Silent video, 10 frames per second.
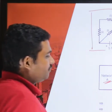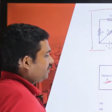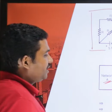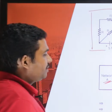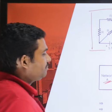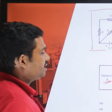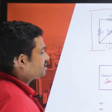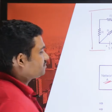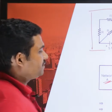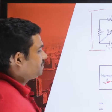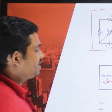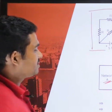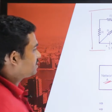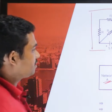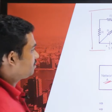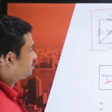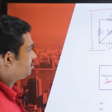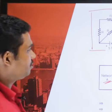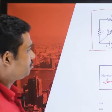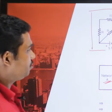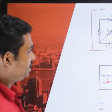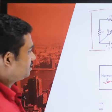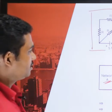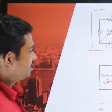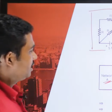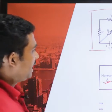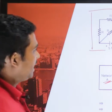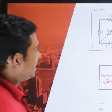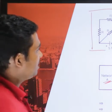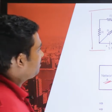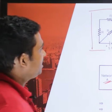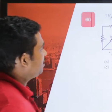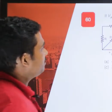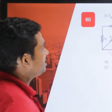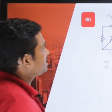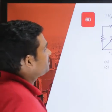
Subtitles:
VA minus VB is equal to 2I, and VA minus